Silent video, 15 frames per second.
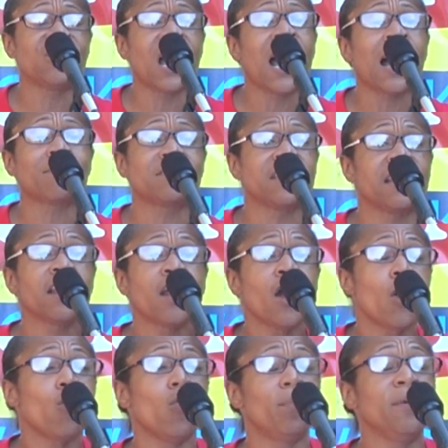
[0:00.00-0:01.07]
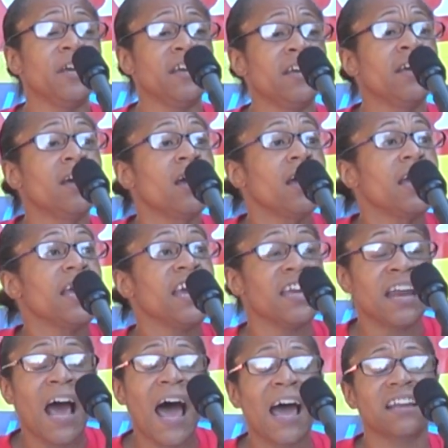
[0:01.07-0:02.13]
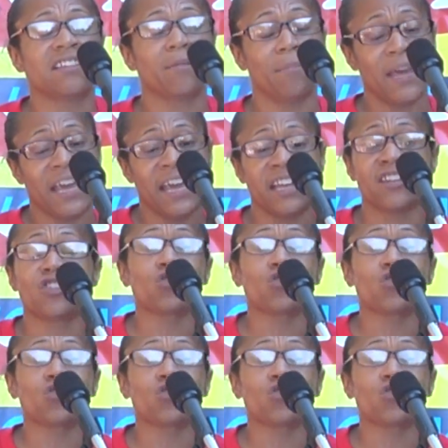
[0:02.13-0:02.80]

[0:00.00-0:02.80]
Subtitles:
that will be in high demand